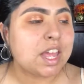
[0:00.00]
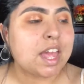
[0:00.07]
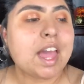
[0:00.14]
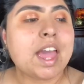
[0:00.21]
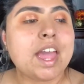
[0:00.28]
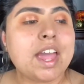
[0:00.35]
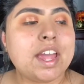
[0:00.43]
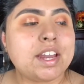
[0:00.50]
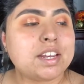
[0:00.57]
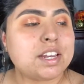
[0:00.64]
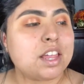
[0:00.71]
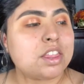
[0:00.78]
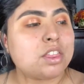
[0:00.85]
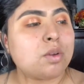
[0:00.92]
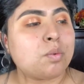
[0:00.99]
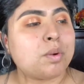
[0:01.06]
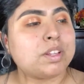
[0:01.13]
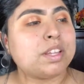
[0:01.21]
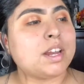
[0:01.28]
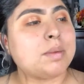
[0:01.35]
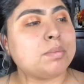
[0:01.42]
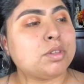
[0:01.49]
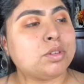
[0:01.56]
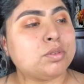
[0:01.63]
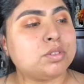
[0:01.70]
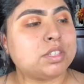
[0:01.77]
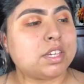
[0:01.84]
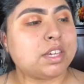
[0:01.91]
And the one that I'm
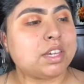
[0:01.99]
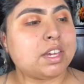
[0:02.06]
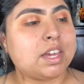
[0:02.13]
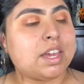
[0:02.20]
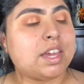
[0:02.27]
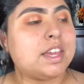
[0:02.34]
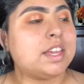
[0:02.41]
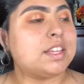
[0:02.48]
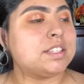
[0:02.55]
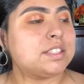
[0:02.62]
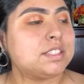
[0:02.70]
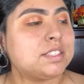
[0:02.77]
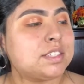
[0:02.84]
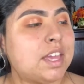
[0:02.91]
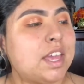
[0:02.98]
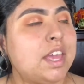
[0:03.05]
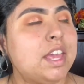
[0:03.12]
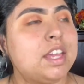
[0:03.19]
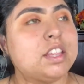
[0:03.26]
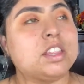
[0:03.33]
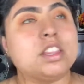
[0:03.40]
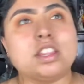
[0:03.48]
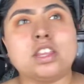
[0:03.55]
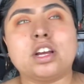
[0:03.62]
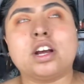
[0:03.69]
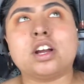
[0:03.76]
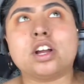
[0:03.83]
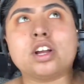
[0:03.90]
using is in
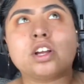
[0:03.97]
the